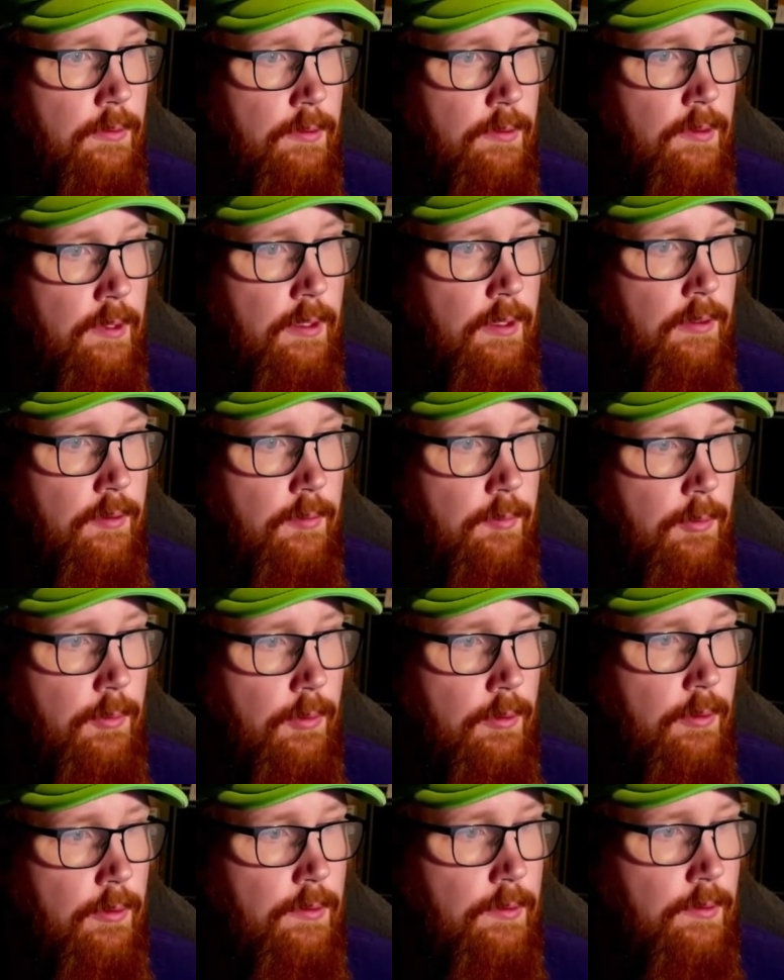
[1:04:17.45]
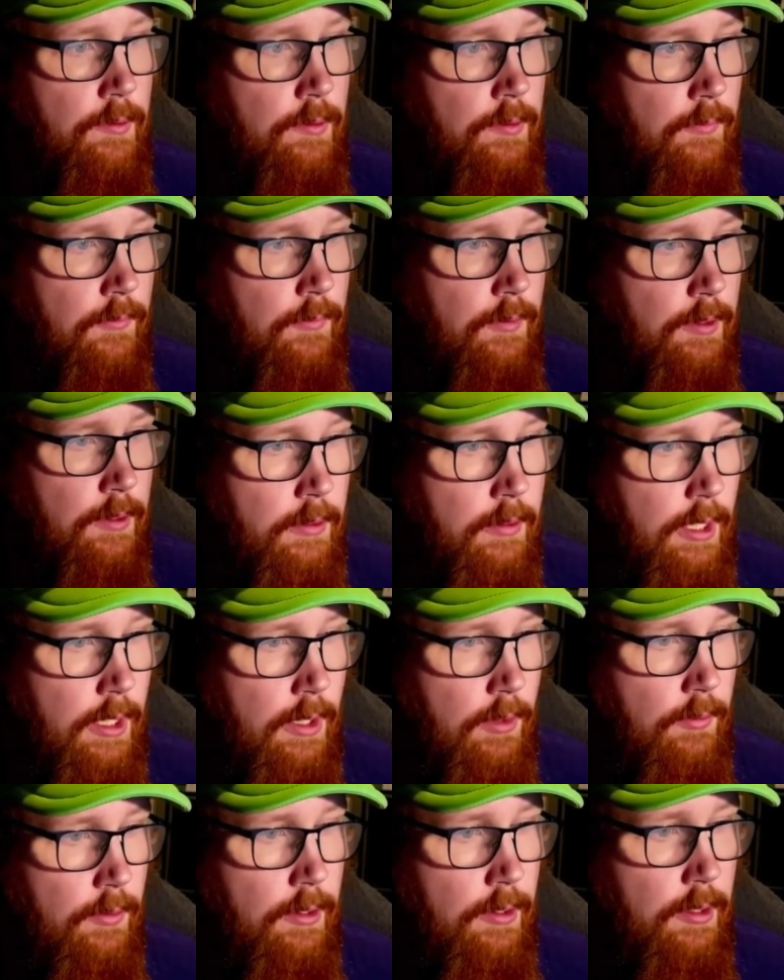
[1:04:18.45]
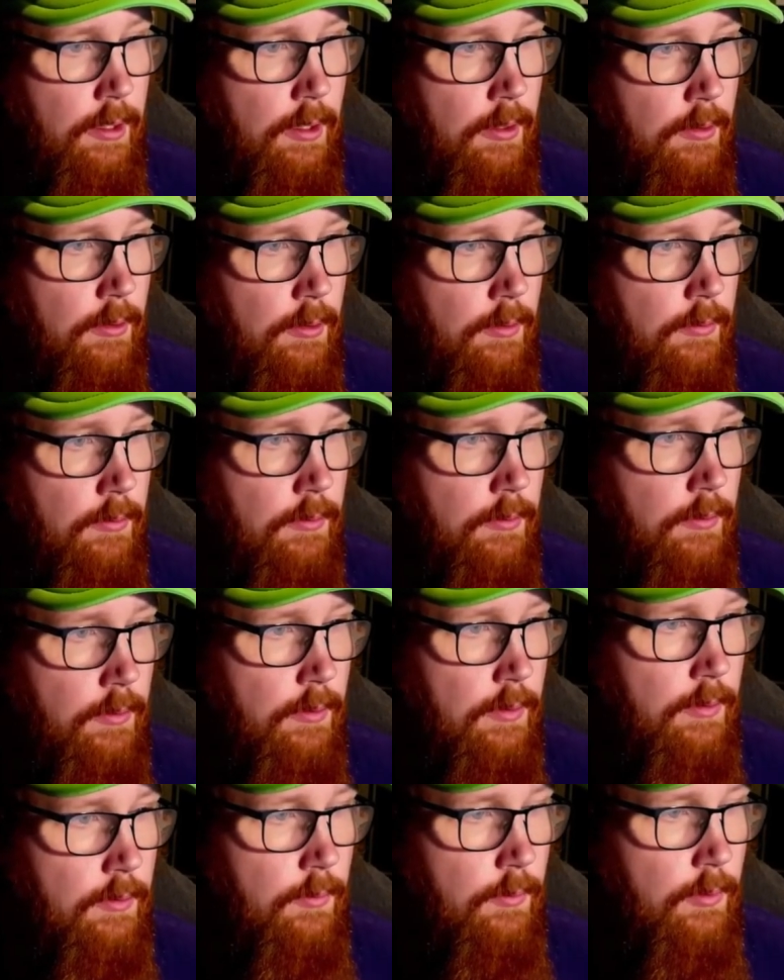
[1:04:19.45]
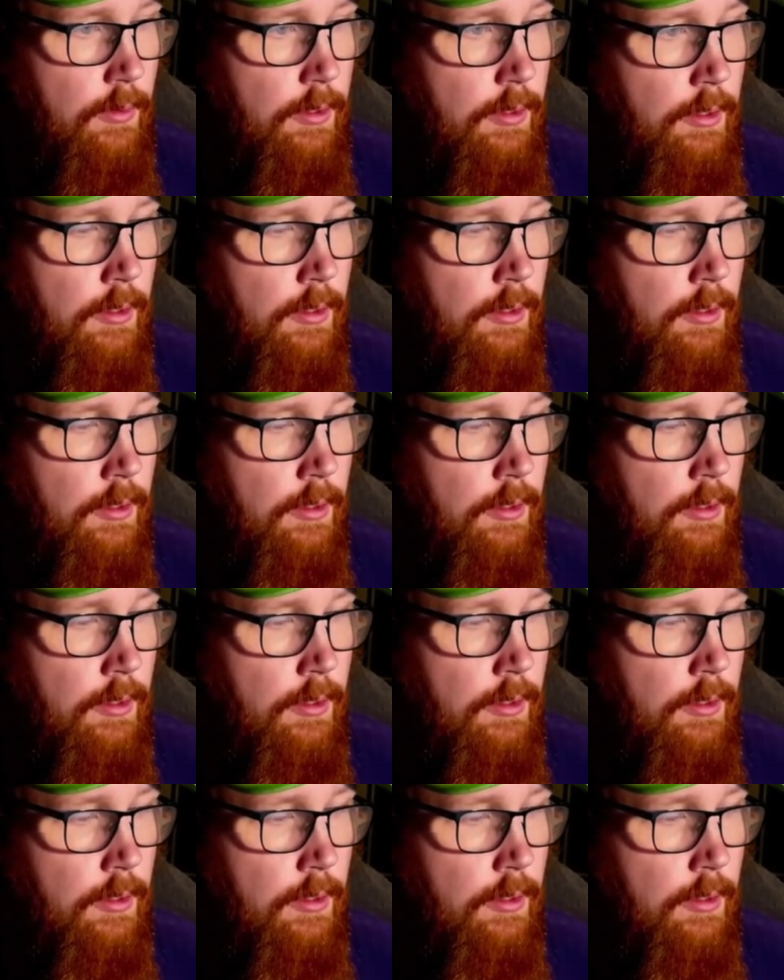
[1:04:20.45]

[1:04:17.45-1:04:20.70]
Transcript: say the spoilers and stuff like that. I don't really care though, so you don't have to worry.